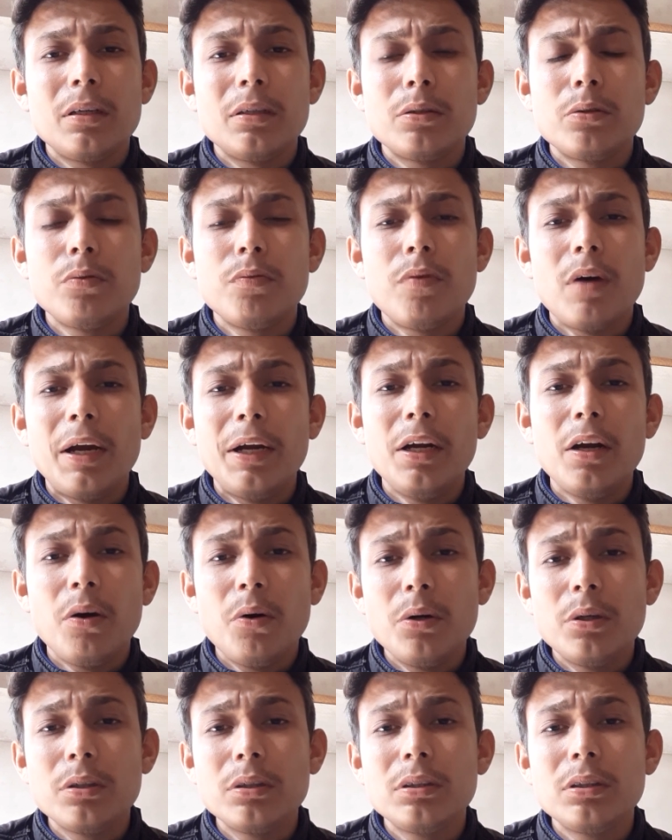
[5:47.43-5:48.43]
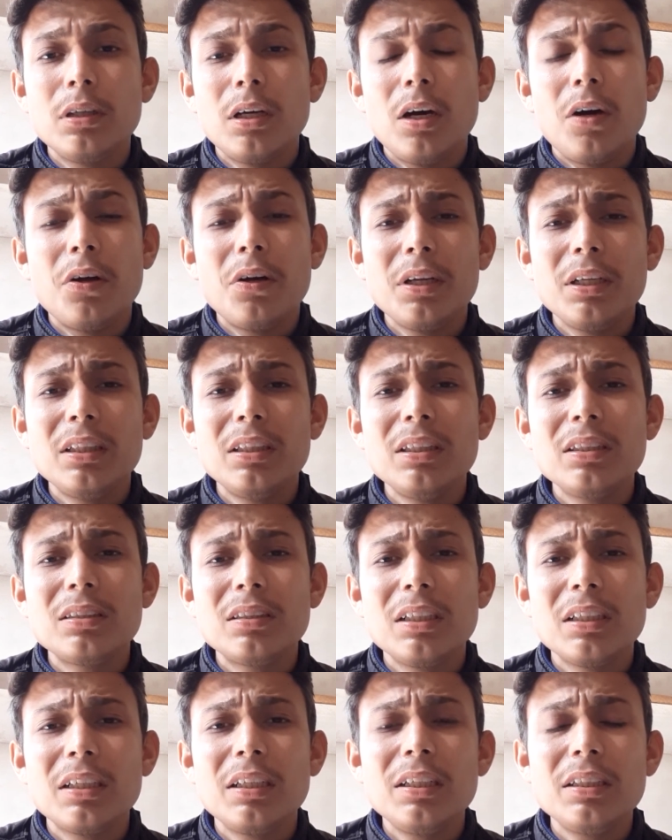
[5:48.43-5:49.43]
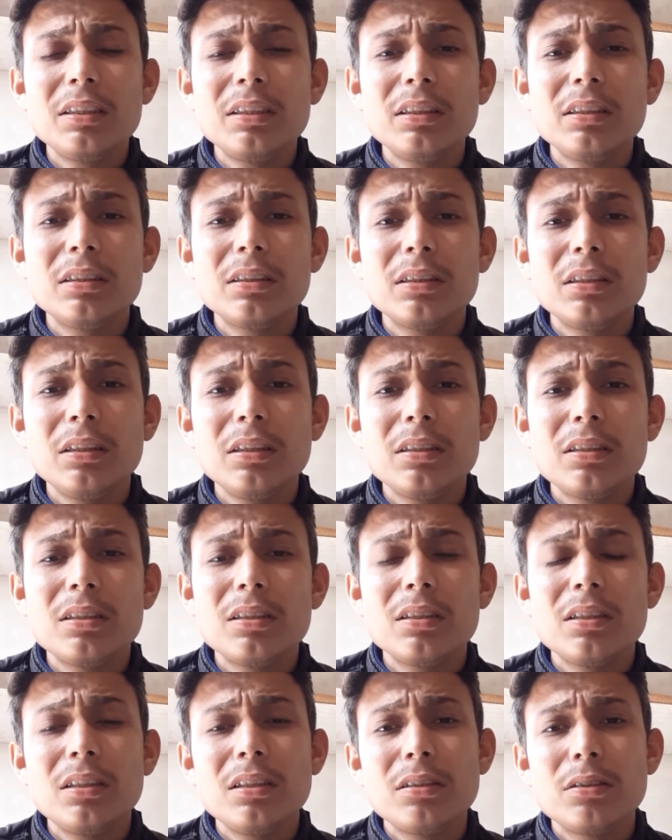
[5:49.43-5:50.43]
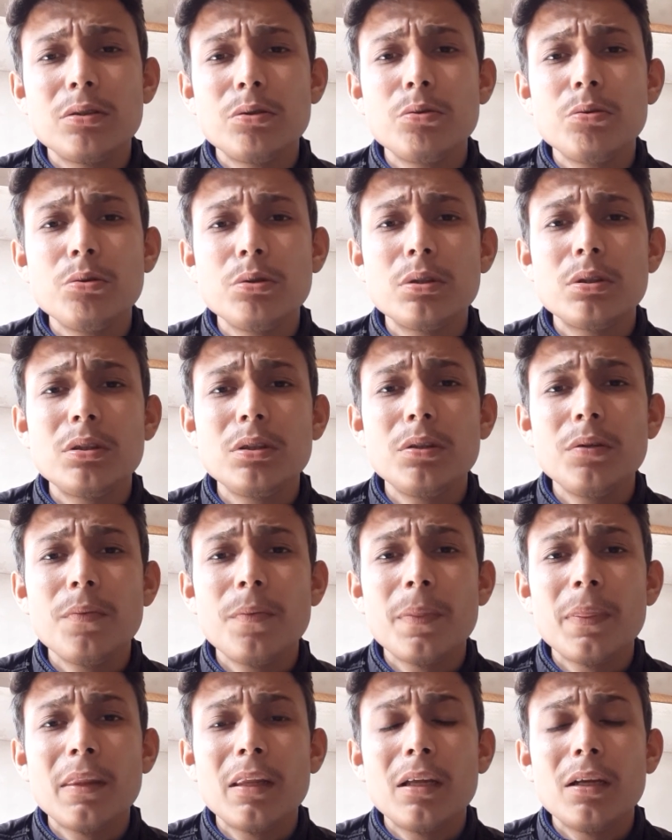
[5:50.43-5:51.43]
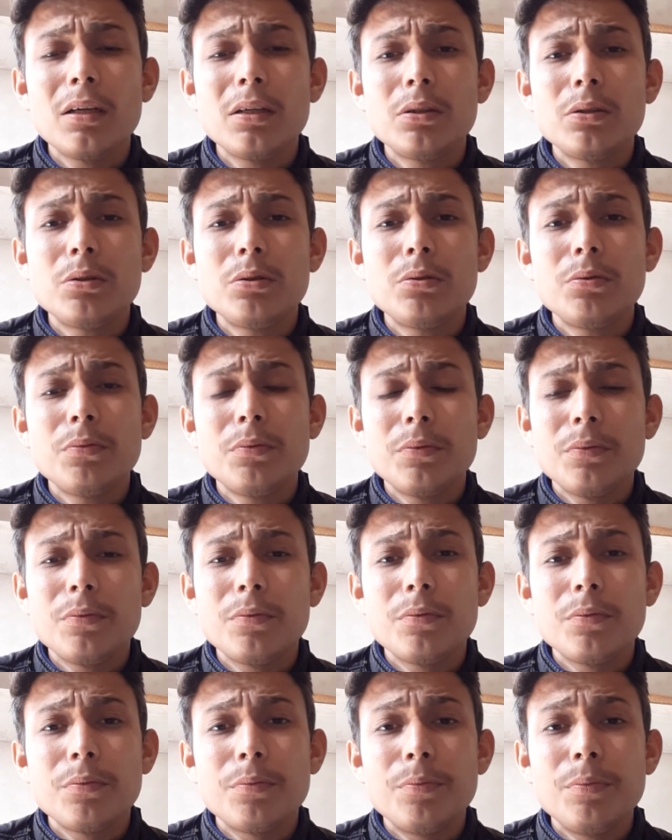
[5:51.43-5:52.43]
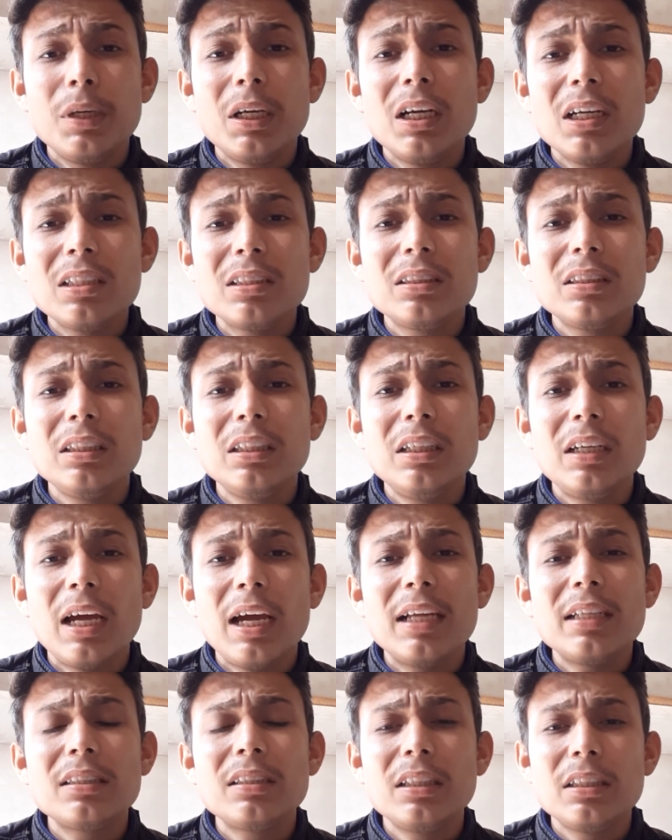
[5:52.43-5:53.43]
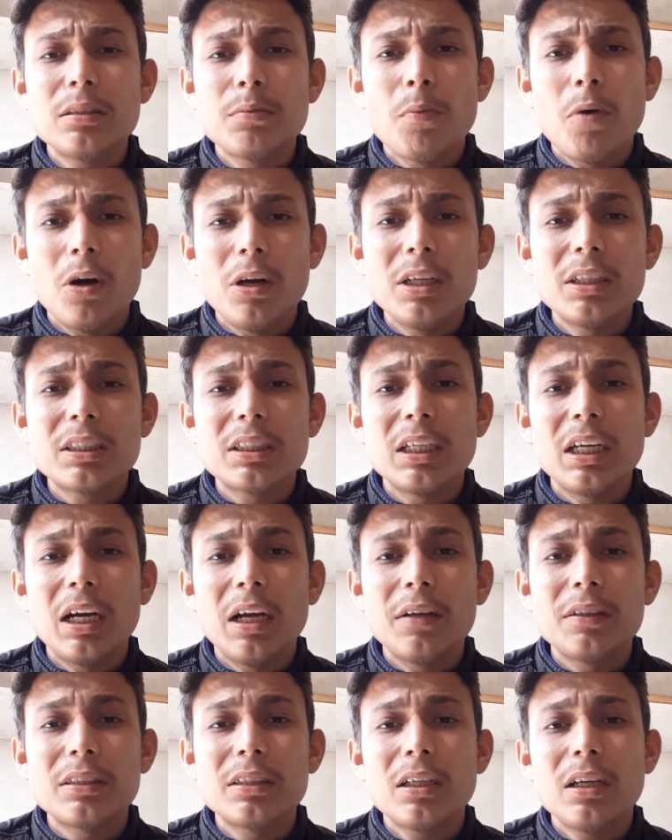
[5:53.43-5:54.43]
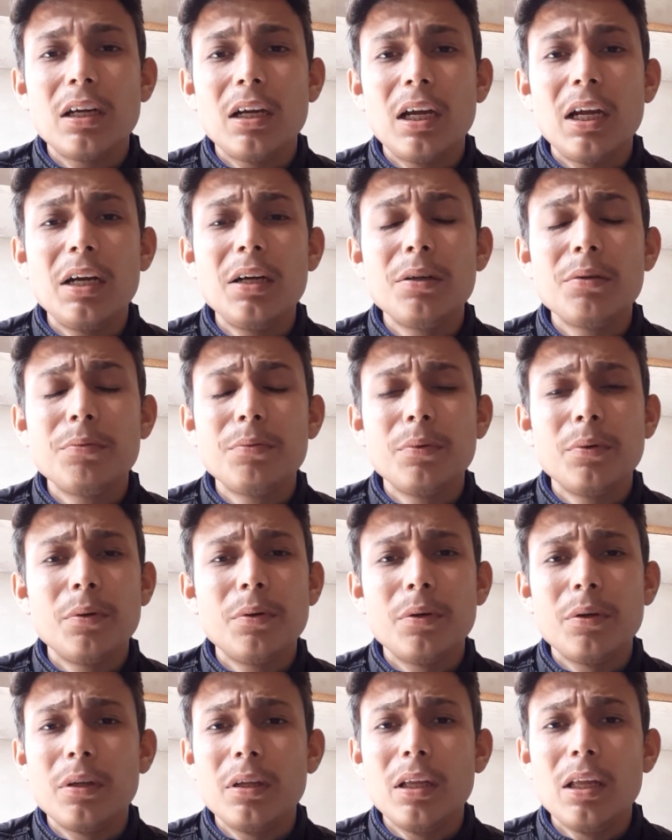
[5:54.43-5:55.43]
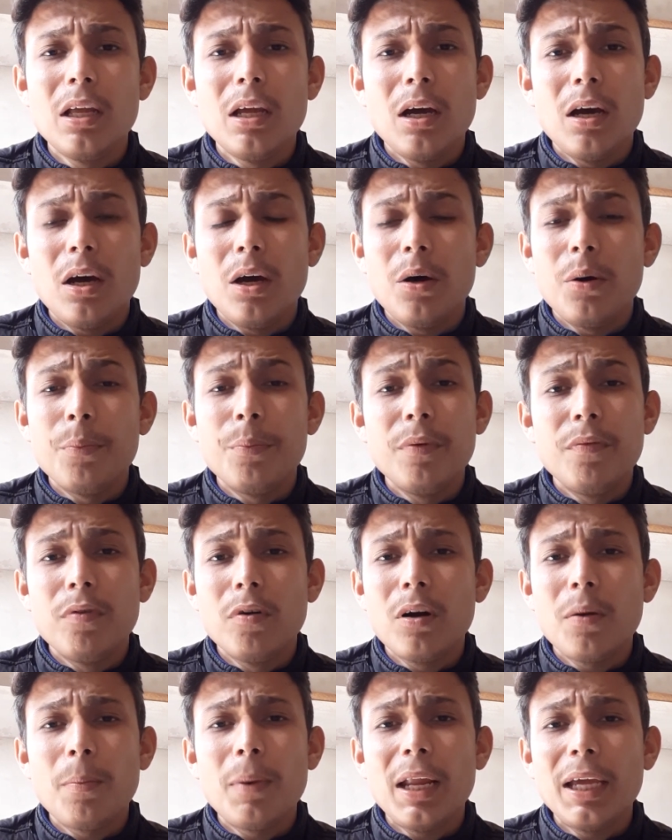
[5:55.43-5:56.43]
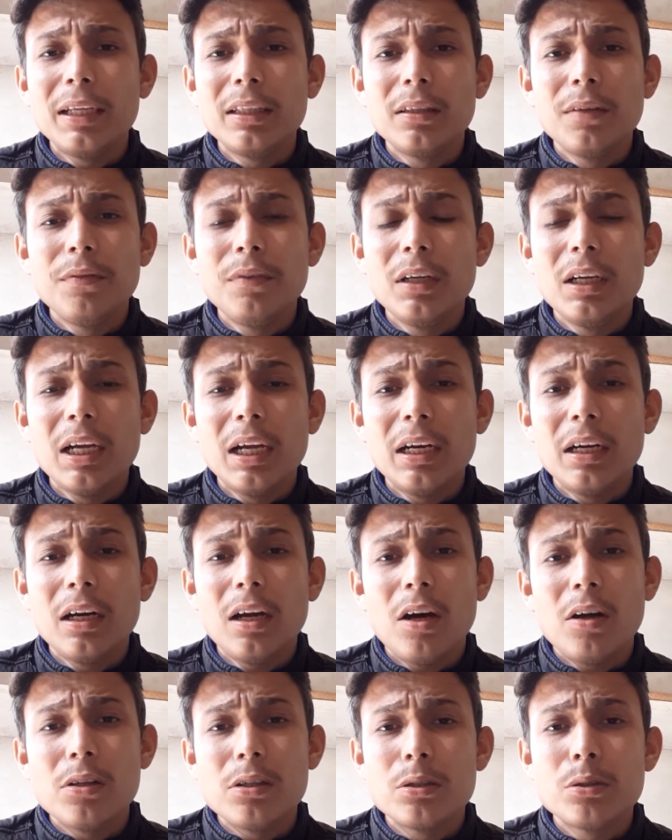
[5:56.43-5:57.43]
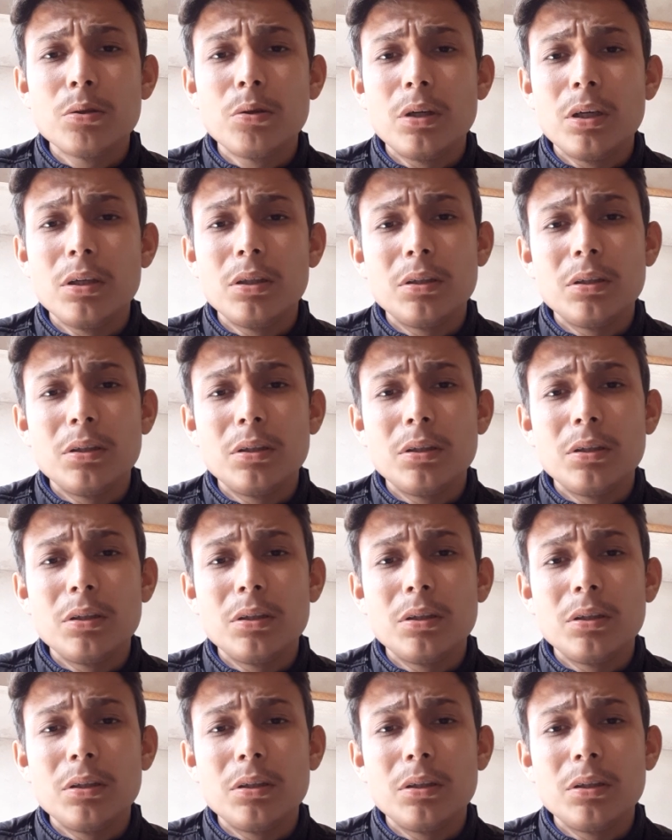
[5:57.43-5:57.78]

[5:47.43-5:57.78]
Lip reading: to find out, or this technique is used because it has the smallest cost. And before applying the, we can also